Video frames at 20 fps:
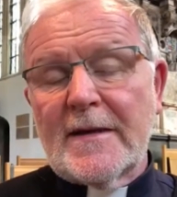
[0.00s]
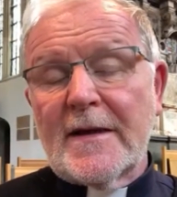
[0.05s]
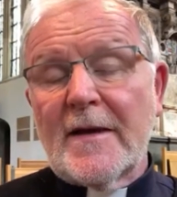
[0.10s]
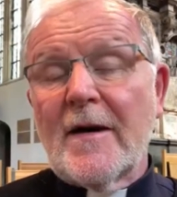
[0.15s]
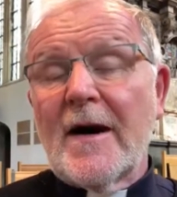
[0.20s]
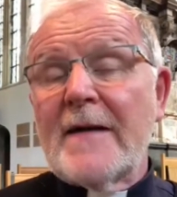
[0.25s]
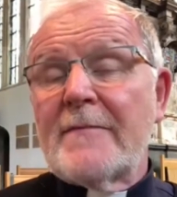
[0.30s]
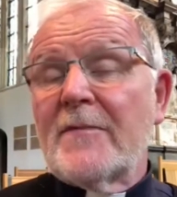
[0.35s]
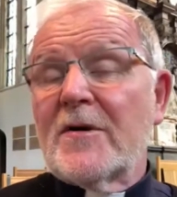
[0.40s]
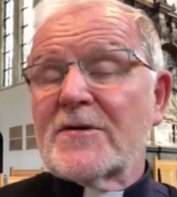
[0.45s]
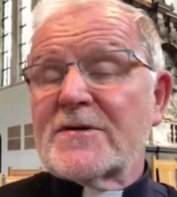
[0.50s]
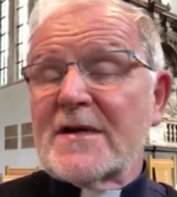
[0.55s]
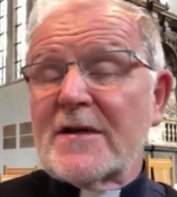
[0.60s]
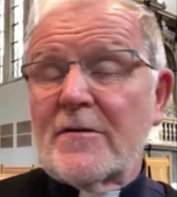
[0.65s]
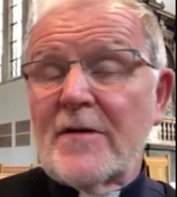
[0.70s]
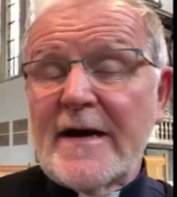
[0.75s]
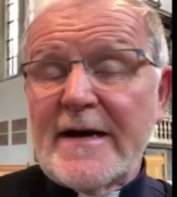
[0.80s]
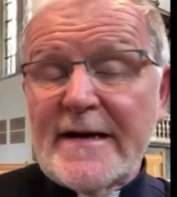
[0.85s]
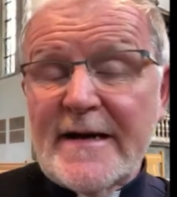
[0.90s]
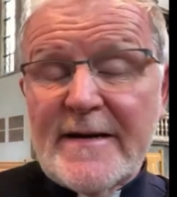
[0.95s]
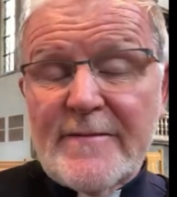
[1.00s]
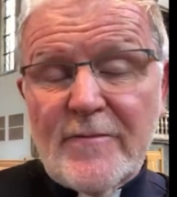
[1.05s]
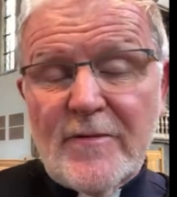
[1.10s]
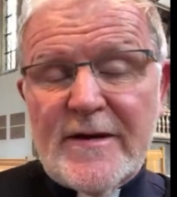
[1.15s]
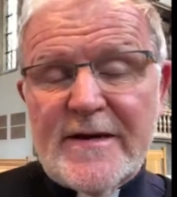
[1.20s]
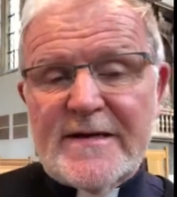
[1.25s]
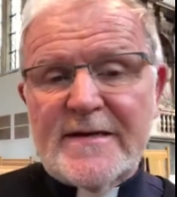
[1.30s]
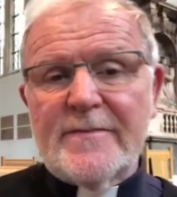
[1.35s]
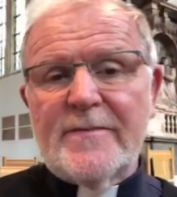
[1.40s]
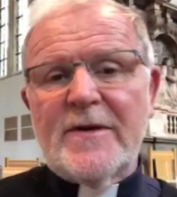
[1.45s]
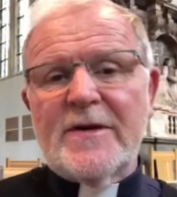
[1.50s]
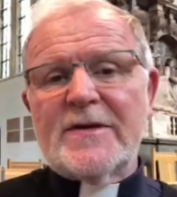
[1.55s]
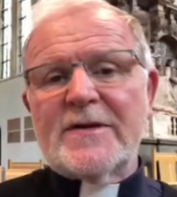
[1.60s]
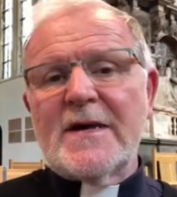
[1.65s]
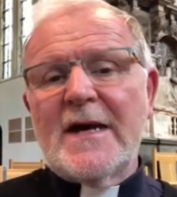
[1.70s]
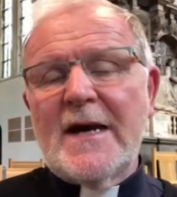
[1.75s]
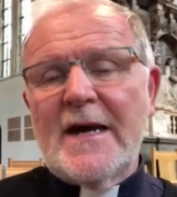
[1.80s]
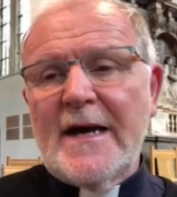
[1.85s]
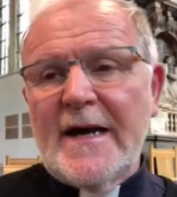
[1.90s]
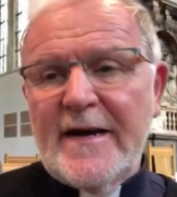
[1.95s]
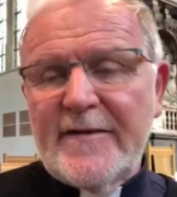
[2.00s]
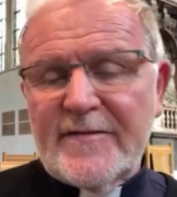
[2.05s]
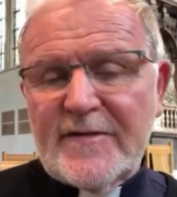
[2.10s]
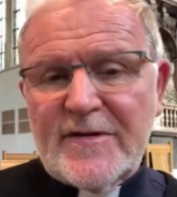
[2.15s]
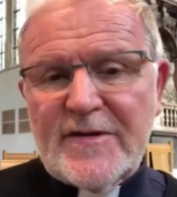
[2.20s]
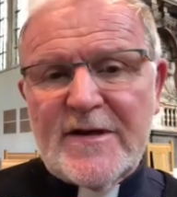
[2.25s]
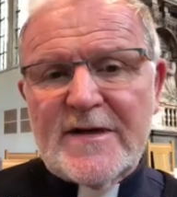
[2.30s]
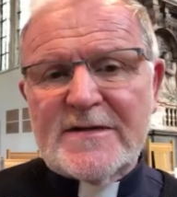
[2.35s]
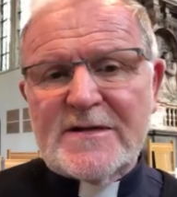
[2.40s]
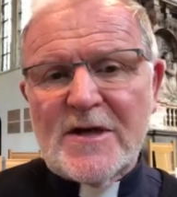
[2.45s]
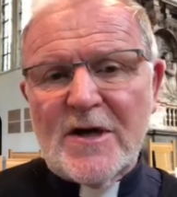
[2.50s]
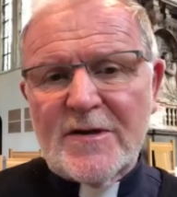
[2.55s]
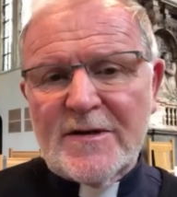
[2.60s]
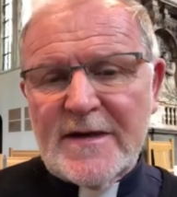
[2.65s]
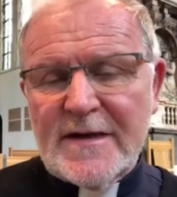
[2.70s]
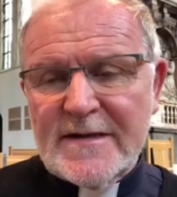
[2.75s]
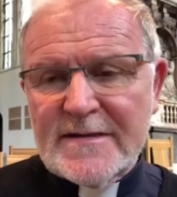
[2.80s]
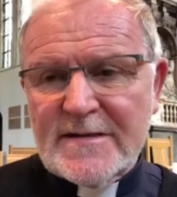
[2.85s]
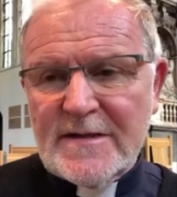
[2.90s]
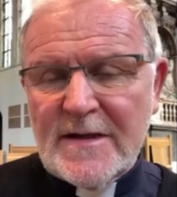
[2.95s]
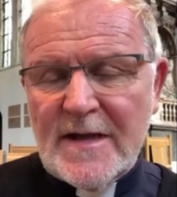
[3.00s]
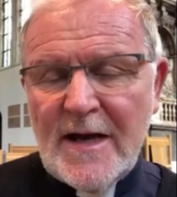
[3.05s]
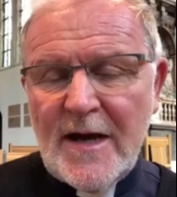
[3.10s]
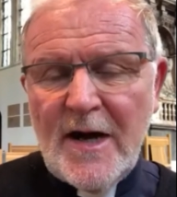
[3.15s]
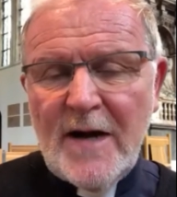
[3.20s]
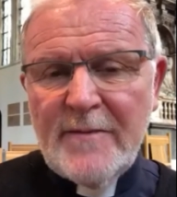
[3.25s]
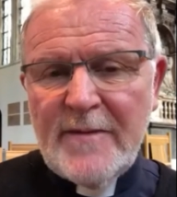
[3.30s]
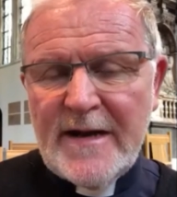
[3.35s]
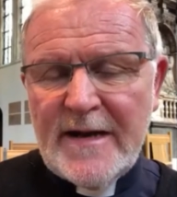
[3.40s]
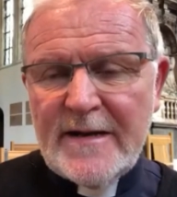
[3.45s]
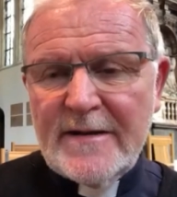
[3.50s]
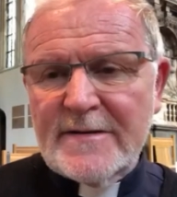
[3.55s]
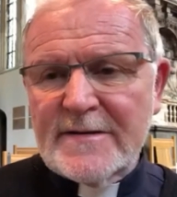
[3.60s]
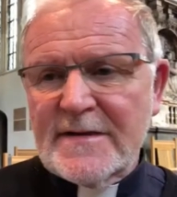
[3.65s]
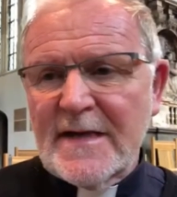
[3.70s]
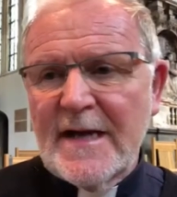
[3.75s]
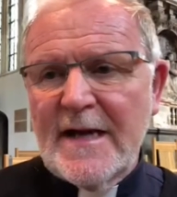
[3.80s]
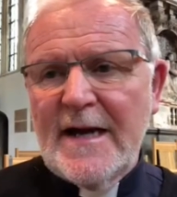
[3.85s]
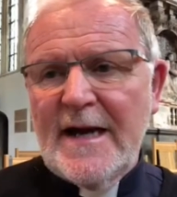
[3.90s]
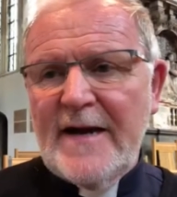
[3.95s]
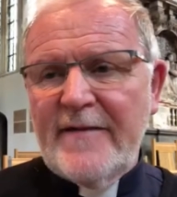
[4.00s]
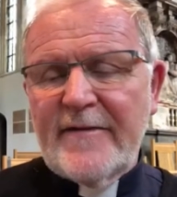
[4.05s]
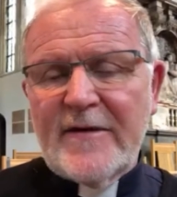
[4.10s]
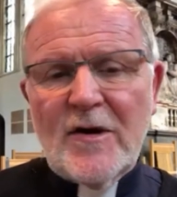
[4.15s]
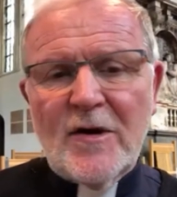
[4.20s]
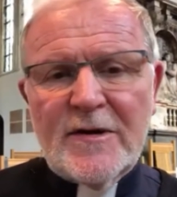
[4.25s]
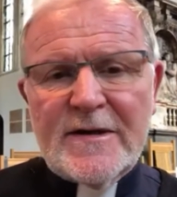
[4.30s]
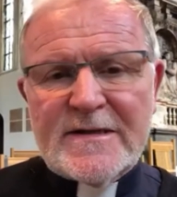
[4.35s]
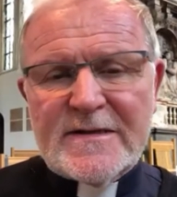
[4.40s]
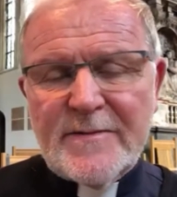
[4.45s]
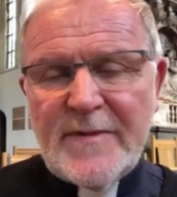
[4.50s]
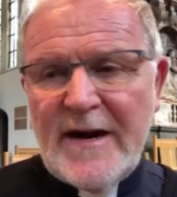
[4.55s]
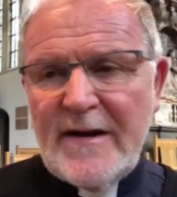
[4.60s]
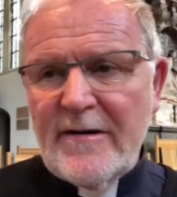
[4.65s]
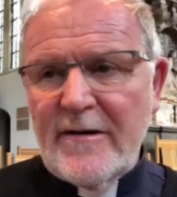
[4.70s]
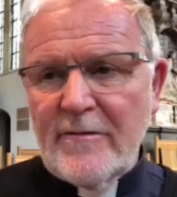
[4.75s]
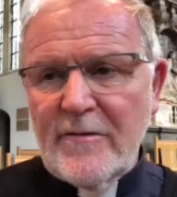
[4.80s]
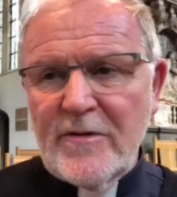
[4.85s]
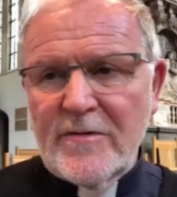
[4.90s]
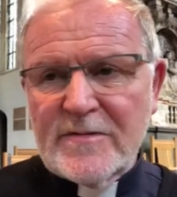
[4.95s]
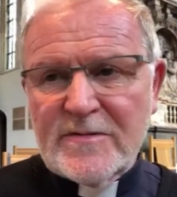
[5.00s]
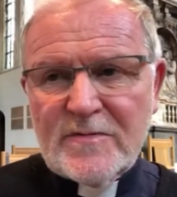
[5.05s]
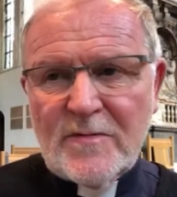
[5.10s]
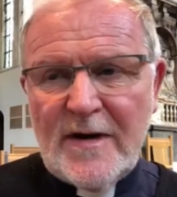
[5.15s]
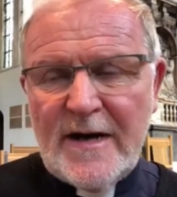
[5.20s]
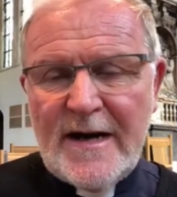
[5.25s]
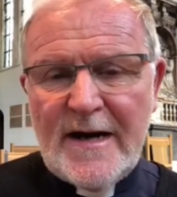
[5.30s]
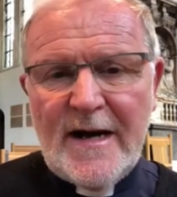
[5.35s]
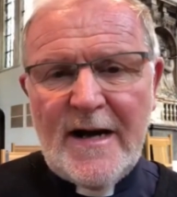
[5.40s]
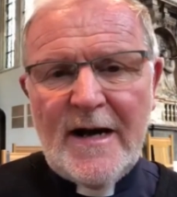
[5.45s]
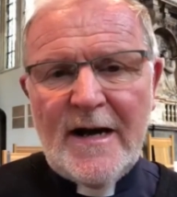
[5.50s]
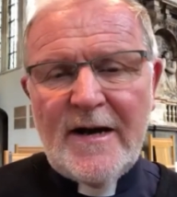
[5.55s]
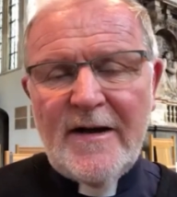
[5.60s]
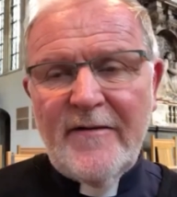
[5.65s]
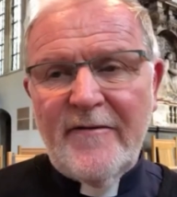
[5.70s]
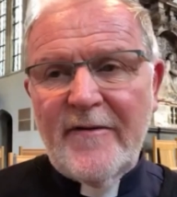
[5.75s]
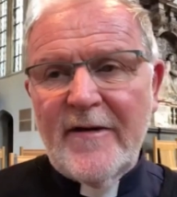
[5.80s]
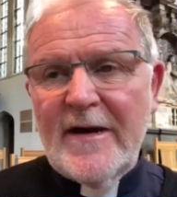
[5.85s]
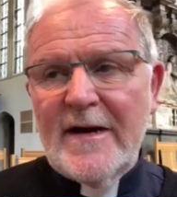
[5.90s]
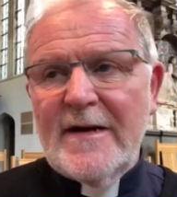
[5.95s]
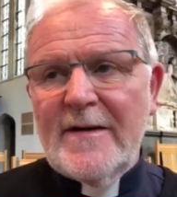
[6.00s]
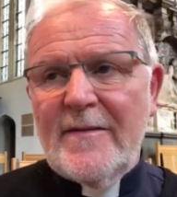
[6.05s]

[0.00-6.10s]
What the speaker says: Now, I'm not a great lip reader, but after 30-odd years in the army and having gone into barrack rooms where I have